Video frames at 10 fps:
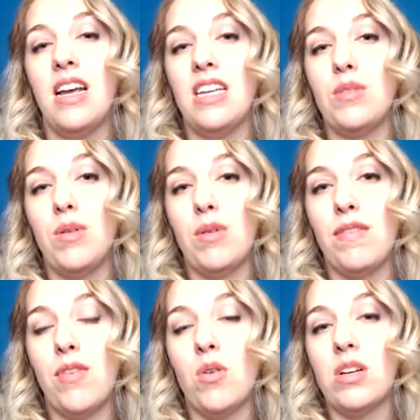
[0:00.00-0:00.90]
is we would
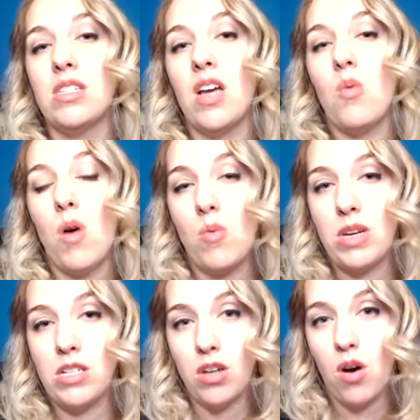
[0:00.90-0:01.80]
focus on what
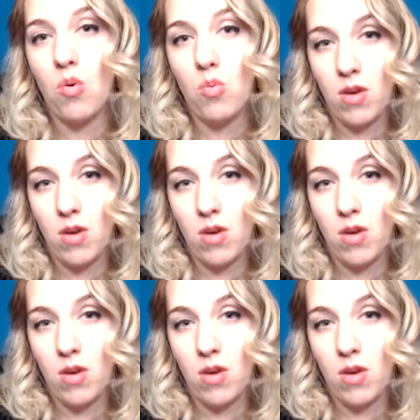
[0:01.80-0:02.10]
we don't